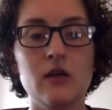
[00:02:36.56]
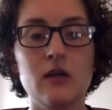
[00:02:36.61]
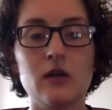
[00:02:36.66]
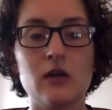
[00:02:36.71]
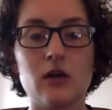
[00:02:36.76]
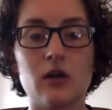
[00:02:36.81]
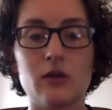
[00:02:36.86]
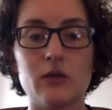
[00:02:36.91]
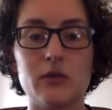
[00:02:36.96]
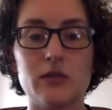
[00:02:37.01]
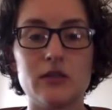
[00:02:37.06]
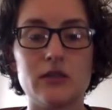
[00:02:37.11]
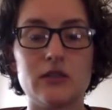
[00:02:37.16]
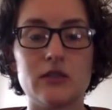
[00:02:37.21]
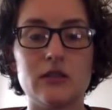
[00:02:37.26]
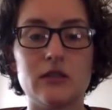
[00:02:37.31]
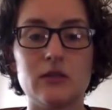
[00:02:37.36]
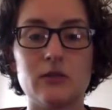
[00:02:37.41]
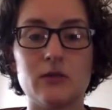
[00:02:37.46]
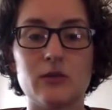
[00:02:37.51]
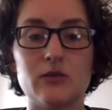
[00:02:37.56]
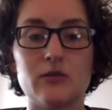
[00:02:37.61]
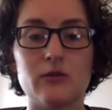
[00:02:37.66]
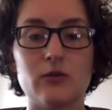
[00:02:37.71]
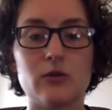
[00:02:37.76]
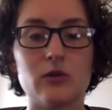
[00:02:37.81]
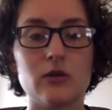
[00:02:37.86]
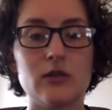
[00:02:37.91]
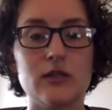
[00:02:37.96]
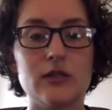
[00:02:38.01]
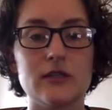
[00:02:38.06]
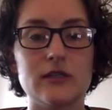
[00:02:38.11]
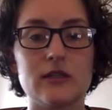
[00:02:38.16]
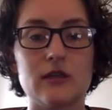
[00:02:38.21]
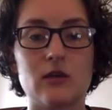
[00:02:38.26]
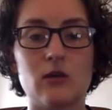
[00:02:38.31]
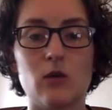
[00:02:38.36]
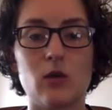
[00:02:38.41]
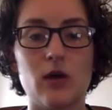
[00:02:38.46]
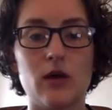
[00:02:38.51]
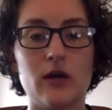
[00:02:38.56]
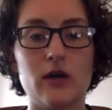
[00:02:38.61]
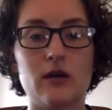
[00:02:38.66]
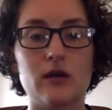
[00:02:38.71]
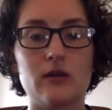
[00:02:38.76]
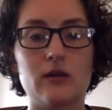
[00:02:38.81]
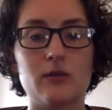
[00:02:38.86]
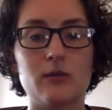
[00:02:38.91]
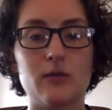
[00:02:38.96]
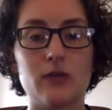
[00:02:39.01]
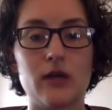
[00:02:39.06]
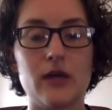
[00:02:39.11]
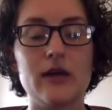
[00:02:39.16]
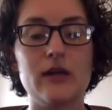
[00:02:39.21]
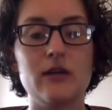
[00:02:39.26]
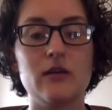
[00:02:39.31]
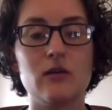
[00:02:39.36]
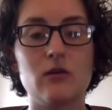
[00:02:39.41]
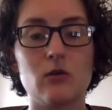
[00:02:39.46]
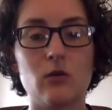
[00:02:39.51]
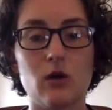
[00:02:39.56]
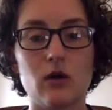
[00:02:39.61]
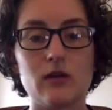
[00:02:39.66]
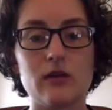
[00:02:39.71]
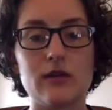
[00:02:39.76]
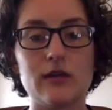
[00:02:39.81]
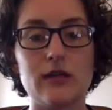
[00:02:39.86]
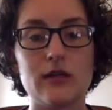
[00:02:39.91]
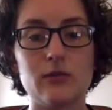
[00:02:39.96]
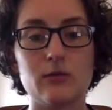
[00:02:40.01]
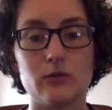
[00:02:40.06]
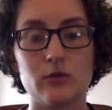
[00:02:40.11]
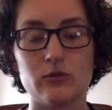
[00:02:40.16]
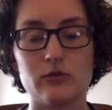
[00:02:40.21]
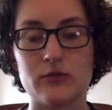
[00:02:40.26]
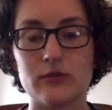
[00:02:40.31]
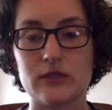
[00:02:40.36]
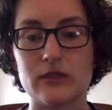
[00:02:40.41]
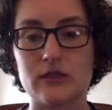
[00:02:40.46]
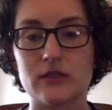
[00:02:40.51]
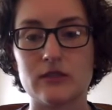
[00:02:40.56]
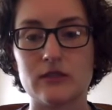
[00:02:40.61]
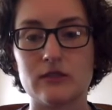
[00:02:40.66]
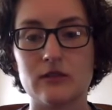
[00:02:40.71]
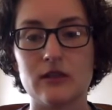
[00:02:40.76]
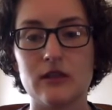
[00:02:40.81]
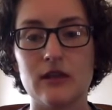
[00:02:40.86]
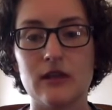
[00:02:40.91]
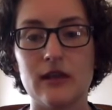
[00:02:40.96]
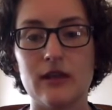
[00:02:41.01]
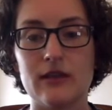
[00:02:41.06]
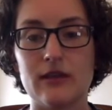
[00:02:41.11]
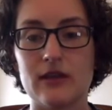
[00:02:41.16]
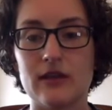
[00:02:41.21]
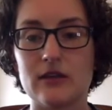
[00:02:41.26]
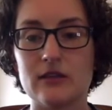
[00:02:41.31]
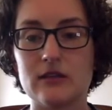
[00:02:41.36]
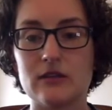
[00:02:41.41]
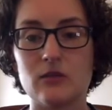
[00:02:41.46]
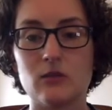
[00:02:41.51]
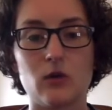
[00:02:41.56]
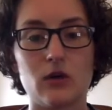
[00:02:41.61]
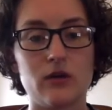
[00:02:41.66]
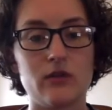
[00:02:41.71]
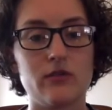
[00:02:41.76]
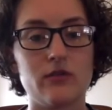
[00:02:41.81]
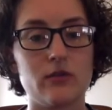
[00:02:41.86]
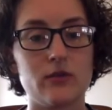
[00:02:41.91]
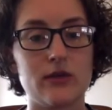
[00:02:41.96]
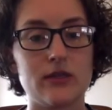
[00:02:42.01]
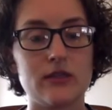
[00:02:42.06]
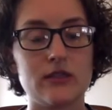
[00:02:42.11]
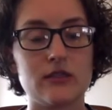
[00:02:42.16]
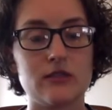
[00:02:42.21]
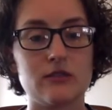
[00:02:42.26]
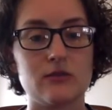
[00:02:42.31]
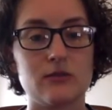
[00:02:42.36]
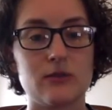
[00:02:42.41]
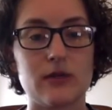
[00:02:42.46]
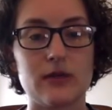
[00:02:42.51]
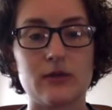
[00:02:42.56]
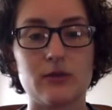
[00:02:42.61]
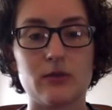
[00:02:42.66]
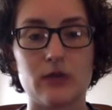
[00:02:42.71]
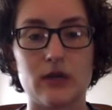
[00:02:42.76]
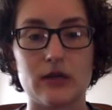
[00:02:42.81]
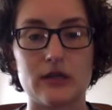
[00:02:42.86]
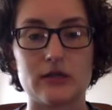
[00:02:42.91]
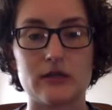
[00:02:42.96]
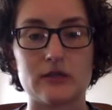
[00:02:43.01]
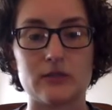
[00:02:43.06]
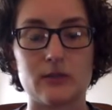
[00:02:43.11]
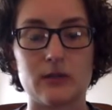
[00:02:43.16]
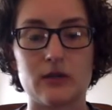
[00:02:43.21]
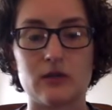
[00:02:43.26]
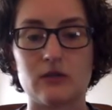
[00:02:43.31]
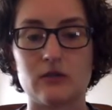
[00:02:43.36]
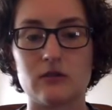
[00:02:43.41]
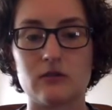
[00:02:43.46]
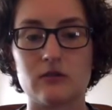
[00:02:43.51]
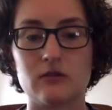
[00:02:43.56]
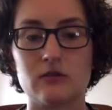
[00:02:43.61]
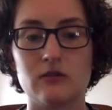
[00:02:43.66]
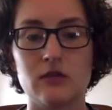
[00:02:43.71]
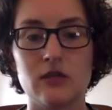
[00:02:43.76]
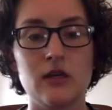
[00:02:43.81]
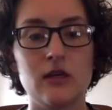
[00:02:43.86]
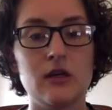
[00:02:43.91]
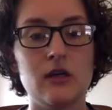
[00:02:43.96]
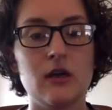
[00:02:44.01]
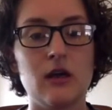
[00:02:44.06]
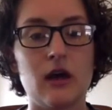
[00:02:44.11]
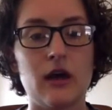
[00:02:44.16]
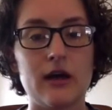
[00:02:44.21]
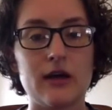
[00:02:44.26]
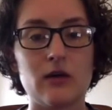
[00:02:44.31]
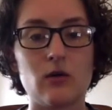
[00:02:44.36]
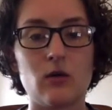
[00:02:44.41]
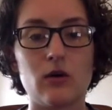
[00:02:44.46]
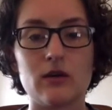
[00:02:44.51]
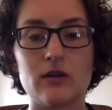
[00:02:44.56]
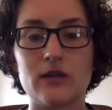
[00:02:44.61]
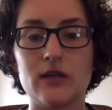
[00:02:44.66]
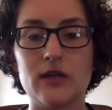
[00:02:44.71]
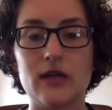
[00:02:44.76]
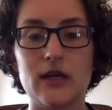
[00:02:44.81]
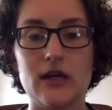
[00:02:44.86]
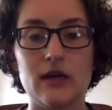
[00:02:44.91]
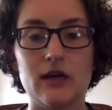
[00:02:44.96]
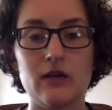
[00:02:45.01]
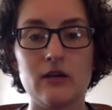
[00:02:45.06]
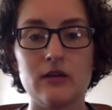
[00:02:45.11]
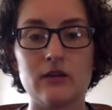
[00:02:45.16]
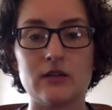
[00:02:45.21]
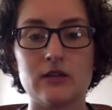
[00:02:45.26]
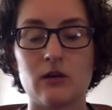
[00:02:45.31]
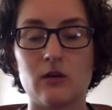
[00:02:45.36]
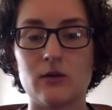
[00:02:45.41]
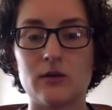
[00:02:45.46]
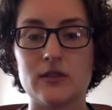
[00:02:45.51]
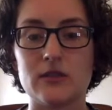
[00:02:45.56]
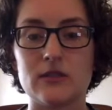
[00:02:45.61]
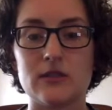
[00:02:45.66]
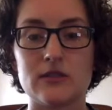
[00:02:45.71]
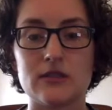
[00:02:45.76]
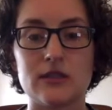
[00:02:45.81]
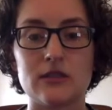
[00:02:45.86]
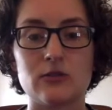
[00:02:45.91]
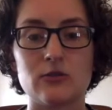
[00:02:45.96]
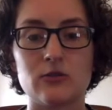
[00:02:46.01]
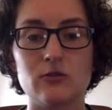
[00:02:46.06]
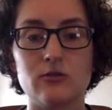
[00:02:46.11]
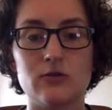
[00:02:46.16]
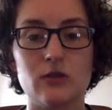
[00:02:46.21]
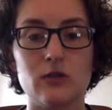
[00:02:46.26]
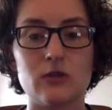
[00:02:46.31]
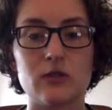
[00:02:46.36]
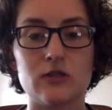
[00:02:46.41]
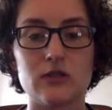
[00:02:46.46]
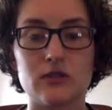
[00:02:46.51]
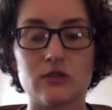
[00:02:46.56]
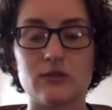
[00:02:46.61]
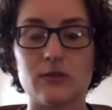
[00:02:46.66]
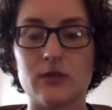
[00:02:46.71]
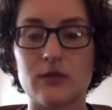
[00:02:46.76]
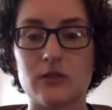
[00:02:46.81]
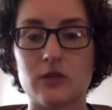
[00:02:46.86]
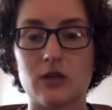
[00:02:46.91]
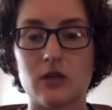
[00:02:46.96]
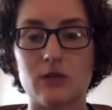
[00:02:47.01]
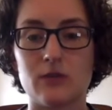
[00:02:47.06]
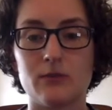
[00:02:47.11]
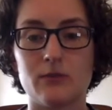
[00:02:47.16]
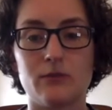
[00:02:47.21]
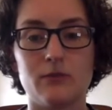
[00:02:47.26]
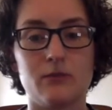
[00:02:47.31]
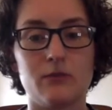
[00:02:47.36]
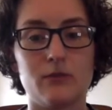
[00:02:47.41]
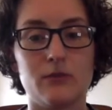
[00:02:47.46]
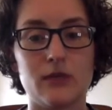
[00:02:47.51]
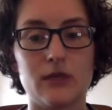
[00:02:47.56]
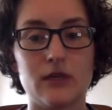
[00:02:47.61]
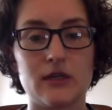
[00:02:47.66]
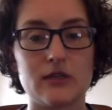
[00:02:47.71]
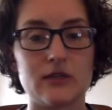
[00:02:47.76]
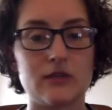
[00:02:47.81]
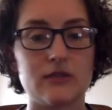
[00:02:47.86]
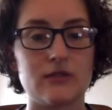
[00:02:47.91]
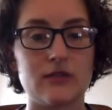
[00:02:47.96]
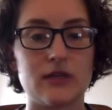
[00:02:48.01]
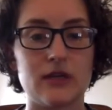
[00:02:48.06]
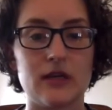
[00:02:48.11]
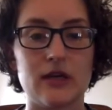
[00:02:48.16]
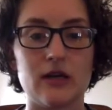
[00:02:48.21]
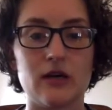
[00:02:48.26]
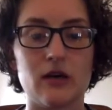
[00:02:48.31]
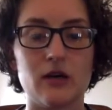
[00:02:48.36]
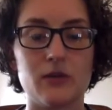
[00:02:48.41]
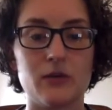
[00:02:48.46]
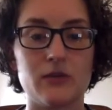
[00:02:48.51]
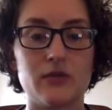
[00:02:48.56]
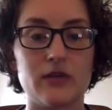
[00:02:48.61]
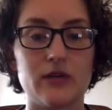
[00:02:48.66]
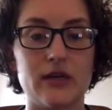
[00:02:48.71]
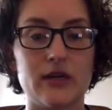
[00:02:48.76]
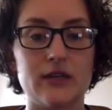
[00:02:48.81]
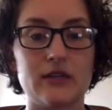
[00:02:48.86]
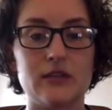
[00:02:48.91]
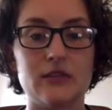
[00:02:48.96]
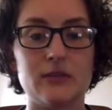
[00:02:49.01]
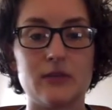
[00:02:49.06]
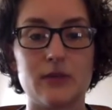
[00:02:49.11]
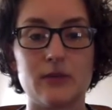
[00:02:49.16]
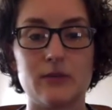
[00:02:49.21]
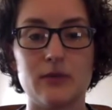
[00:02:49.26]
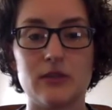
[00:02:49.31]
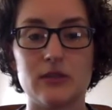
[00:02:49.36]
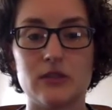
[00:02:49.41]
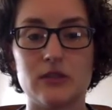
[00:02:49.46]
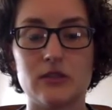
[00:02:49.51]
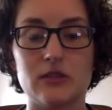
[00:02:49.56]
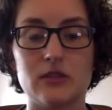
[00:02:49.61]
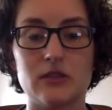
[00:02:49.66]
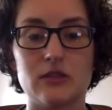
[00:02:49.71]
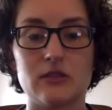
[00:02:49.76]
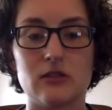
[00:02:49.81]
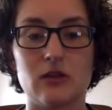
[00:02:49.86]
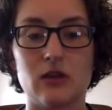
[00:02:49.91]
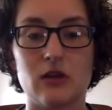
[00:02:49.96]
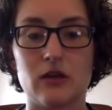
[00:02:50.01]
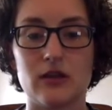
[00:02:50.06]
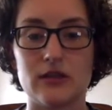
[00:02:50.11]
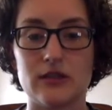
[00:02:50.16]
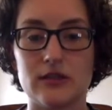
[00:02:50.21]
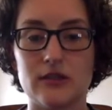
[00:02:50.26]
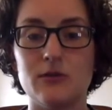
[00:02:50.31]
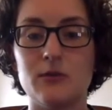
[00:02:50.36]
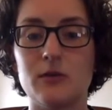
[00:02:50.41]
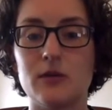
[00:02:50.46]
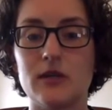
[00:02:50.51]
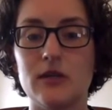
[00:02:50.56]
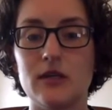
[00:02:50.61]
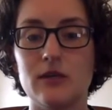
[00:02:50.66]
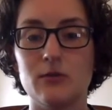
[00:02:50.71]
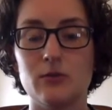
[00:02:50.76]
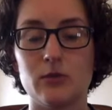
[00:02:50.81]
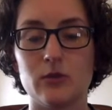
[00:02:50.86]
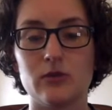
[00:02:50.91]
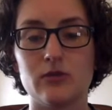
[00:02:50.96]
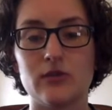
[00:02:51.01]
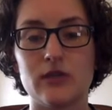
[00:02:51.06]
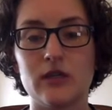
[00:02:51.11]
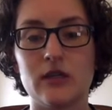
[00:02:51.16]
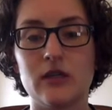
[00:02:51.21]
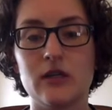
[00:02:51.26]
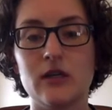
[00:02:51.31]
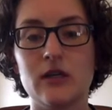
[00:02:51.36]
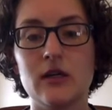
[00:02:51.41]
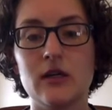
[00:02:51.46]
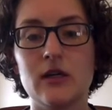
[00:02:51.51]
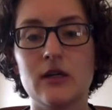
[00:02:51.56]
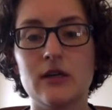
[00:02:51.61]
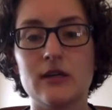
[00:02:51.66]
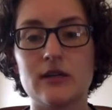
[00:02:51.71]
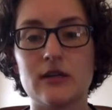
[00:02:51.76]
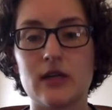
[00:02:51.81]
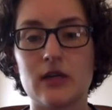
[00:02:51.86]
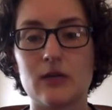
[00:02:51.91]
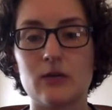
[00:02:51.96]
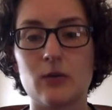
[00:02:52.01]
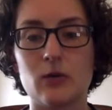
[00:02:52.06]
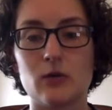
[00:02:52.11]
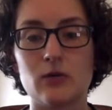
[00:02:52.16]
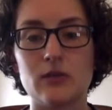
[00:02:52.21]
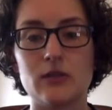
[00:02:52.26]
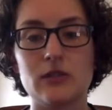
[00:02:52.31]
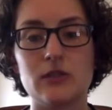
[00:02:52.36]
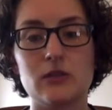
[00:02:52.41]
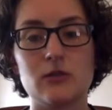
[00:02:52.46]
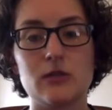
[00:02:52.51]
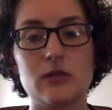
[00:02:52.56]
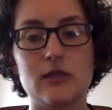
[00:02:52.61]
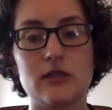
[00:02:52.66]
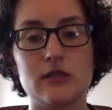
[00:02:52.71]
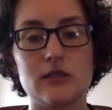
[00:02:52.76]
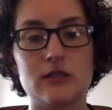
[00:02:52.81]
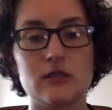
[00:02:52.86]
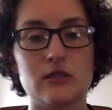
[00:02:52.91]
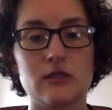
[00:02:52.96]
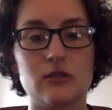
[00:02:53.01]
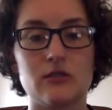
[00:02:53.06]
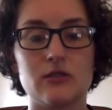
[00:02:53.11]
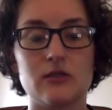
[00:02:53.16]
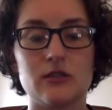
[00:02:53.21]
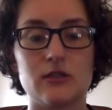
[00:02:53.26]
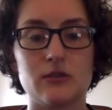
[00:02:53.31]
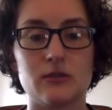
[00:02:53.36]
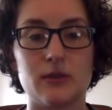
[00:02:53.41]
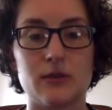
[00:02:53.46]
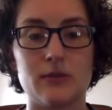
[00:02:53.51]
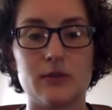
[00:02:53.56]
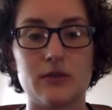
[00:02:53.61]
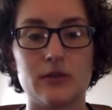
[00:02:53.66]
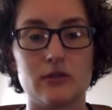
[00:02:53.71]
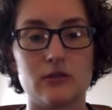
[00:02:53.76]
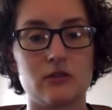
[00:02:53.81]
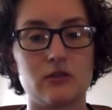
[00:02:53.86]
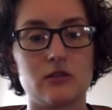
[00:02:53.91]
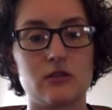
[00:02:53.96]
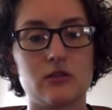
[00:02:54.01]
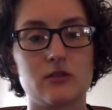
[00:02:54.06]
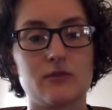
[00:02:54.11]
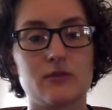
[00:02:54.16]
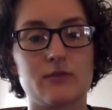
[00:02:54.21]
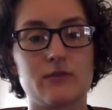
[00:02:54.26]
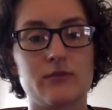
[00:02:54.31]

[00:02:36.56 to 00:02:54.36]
Competency number 4 is apply quality improvement, and that is in one of the rings of my practice model. High quality care is always the central focus of my job, because if the care I'm providing to my patients is not continually improving, then I am only doing a disservice to my patients.